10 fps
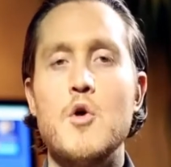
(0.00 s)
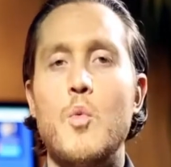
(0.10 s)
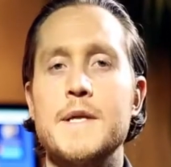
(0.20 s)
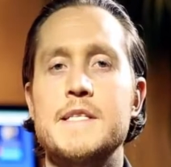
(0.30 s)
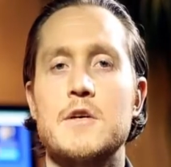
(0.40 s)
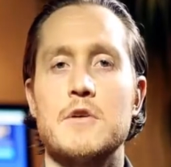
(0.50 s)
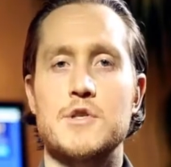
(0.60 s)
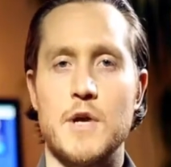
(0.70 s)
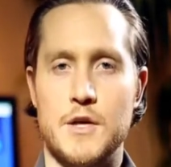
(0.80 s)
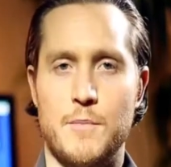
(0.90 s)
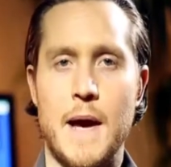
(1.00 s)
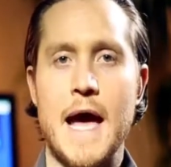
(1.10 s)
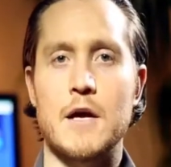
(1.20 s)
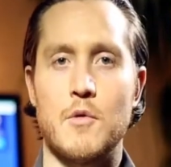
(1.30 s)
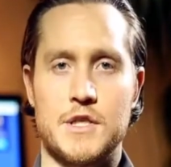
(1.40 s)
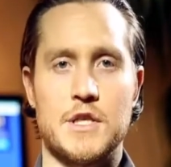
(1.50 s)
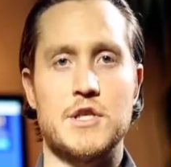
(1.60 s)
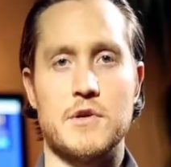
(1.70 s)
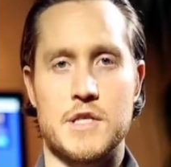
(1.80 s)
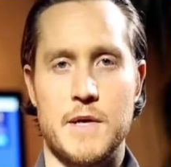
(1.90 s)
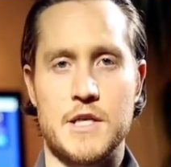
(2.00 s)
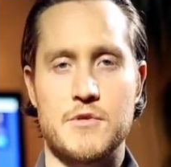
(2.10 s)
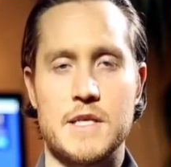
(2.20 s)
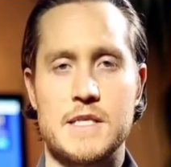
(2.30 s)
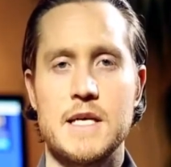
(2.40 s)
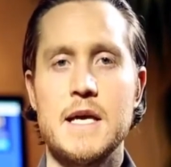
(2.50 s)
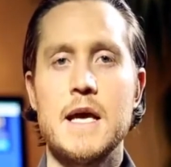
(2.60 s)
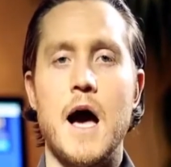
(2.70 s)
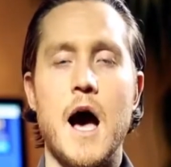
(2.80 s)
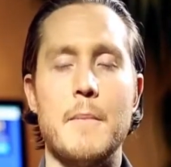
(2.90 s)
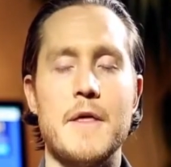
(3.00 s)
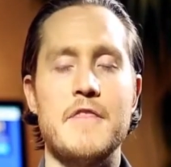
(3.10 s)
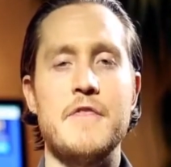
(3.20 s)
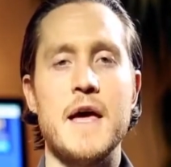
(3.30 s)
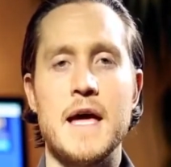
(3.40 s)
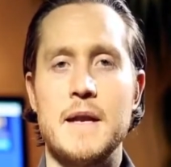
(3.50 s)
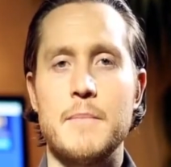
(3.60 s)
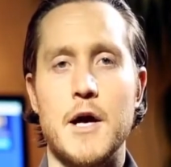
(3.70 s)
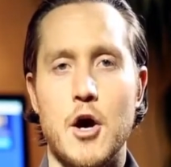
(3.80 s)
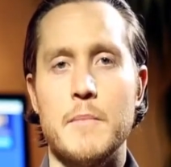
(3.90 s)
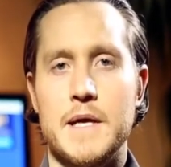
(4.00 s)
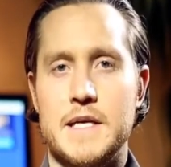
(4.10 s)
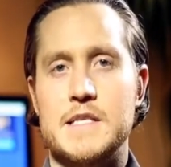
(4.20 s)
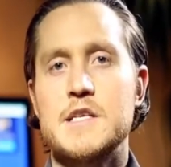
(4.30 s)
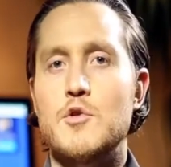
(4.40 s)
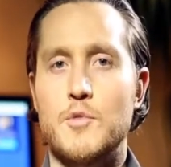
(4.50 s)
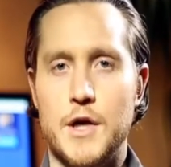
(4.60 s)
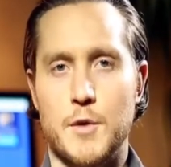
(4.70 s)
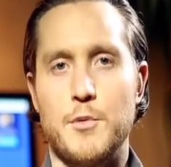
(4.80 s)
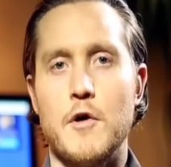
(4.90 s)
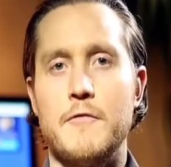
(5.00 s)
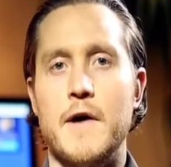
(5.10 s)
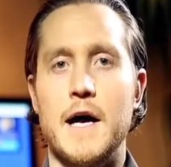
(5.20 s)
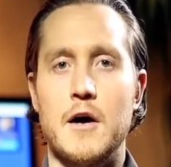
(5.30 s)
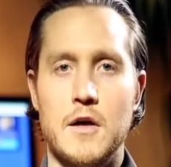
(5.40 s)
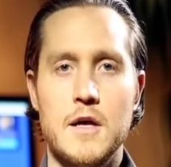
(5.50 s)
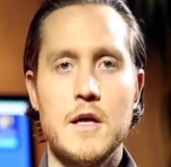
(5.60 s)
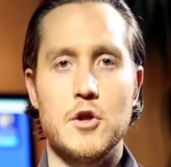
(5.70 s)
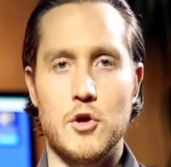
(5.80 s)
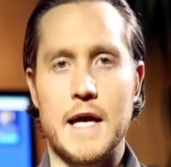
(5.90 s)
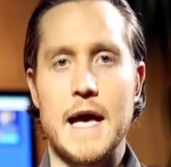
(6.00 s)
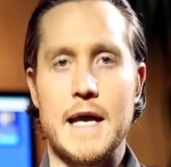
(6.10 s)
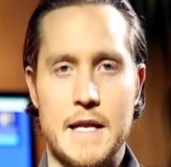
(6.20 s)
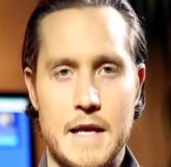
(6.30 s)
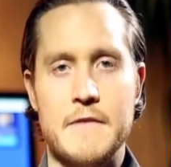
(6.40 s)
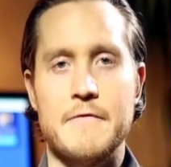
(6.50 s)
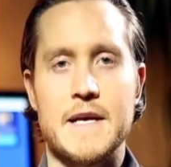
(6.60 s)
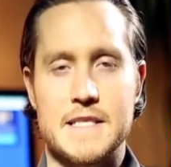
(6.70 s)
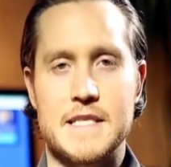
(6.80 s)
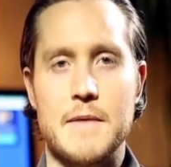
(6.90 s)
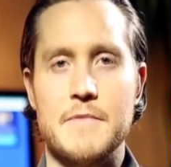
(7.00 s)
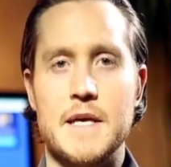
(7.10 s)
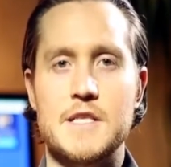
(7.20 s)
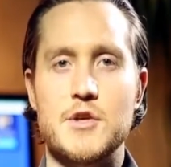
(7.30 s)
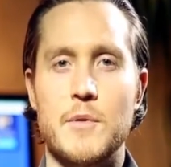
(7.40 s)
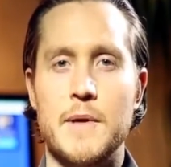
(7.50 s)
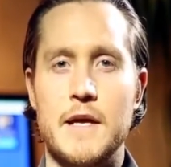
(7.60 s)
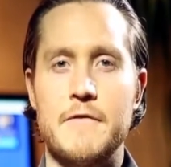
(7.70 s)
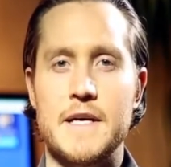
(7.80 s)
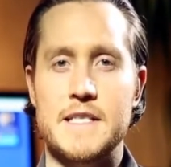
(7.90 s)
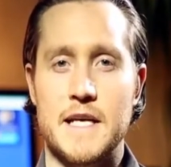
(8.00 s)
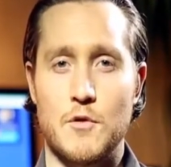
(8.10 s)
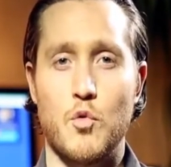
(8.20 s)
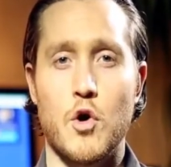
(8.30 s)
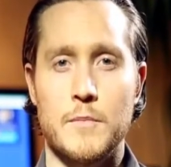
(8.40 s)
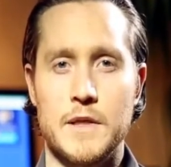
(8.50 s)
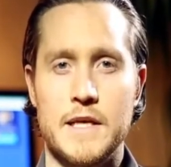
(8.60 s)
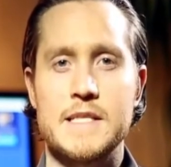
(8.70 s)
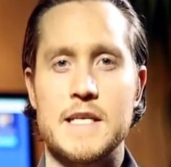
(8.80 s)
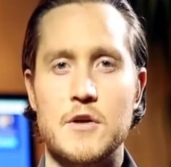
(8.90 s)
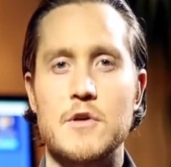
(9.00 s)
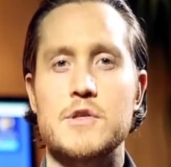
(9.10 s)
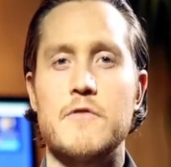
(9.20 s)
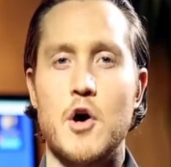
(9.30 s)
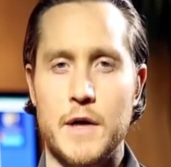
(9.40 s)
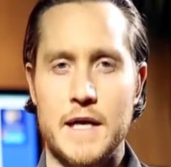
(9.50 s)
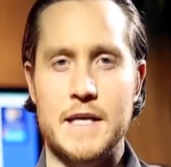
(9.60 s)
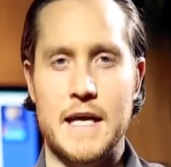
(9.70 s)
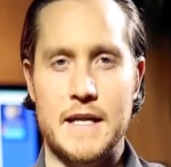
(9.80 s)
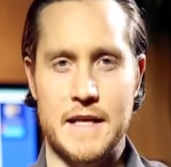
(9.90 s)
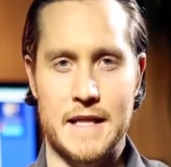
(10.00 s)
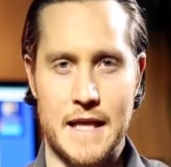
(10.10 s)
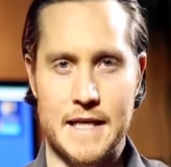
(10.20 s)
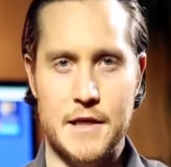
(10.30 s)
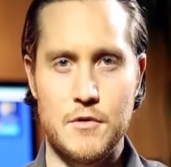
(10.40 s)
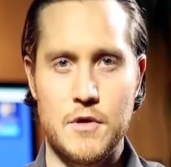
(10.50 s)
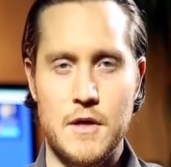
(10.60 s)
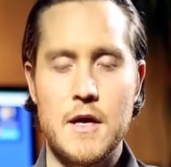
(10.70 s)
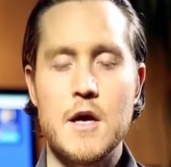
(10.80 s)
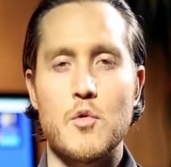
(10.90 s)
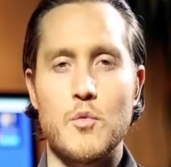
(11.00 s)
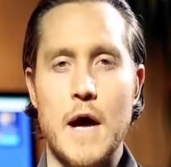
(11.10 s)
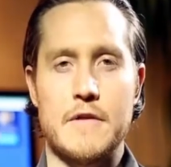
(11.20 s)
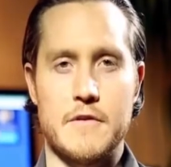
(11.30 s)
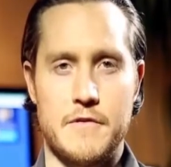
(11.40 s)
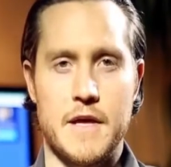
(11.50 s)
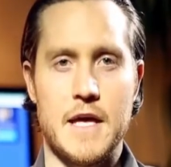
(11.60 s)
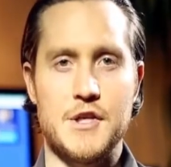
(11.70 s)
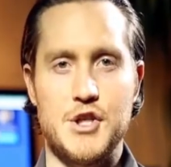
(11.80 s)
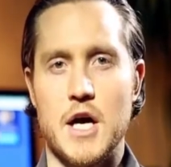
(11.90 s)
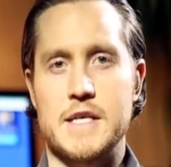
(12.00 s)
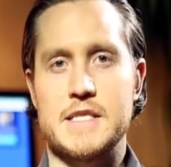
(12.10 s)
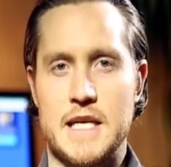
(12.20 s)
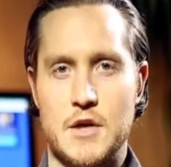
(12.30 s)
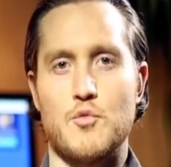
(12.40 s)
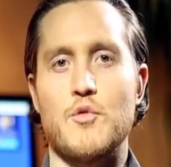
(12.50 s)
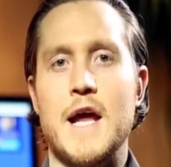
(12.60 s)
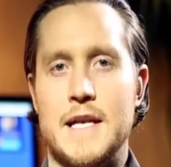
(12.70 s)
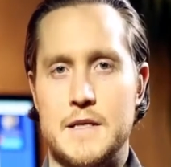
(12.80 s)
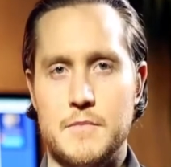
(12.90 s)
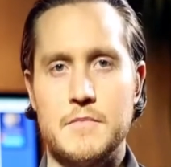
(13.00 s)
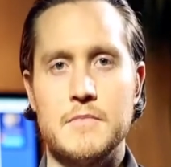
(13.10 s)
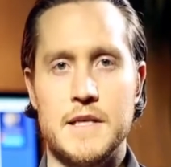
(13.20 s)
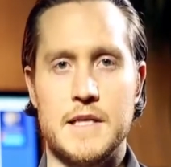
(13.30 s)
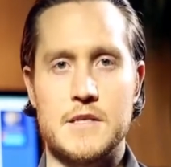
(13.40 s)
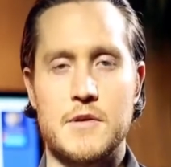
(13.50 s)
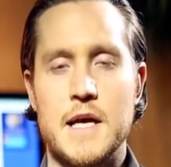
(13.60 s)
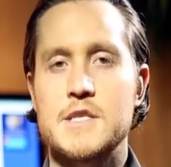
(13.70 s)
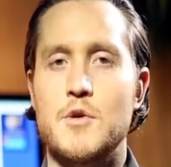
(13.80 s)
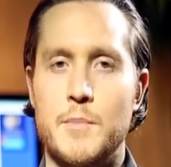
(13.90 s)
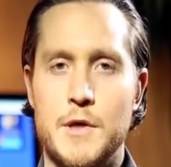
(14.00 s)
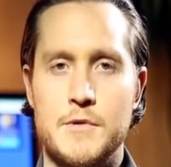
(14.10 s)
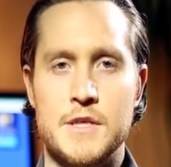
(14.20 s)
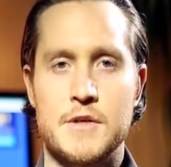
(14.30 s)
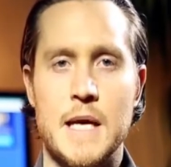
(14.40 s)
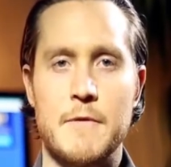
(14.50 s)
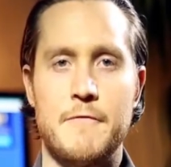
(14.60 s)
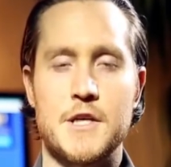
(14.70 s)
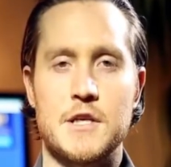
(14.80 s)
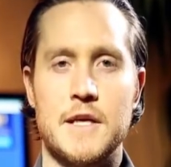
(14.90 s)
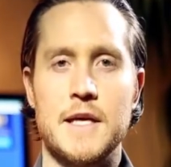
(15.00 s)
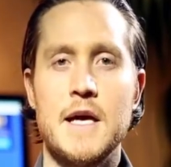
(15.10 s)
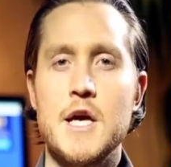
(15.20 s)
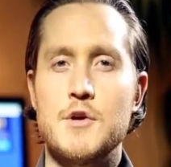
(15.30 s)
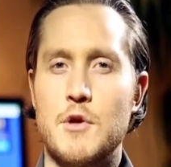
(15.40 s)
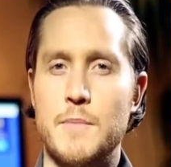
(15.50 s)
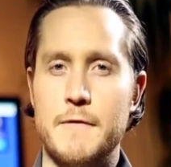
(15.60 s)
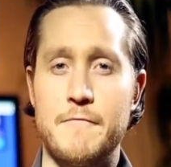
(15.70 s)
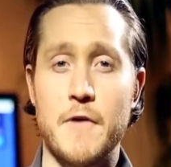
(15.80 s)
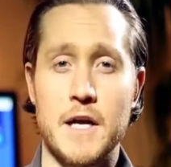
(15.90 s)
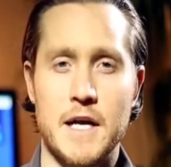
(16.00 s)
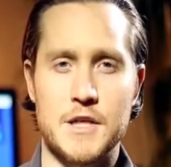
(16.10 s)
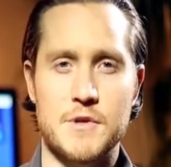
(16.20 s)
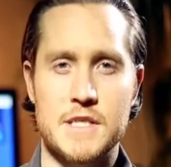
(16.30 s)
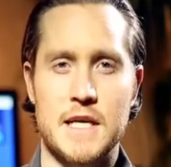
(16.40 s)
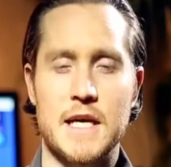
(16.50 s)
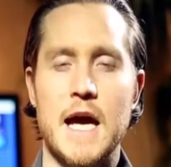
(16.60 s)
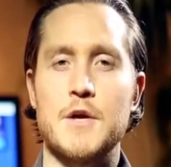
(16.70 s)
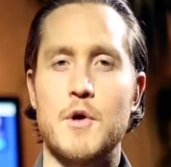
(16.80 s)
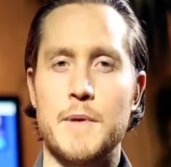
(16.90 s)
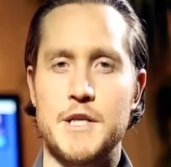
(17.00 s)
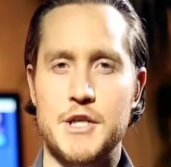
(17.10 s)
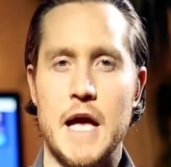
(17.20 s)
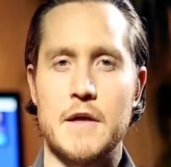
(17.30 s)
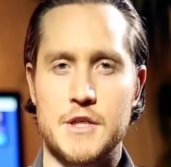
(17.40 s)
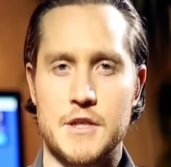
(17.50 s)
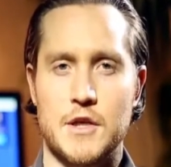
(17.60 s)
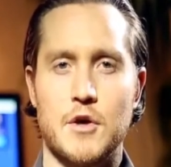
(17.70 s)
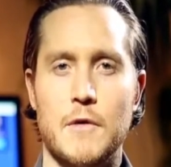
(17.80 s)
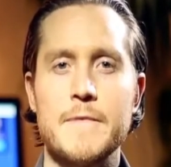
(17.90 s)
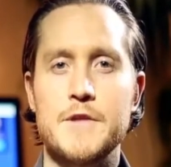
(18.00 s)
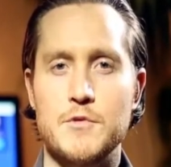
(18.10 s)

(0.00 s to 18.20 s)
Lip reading: Once the girl's written you back, once she's shown some interest, then by all means read her profile, look at it, and invest the time then. So you want to be investing in warm leads and girls who have already indicated they like you, rather than just in random leads, okay? So you want to be using your time efficiently, you want to be fun and interesting, and you want to be challenging the girl.